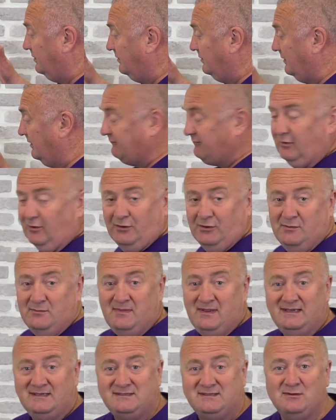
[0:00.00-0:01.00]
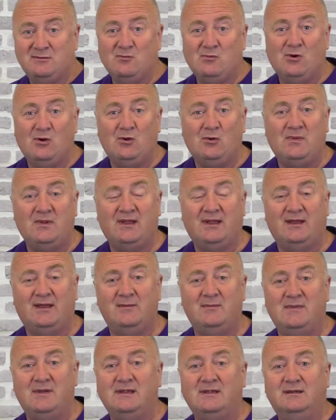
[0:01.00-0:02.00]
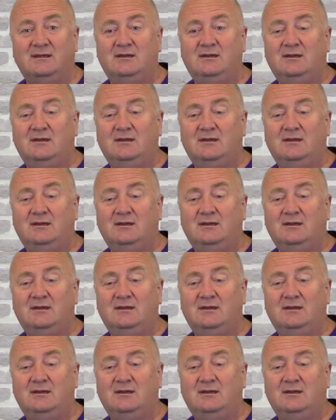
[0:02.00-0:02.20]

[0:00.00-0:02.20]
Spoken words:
I've got an amazing wall behind me.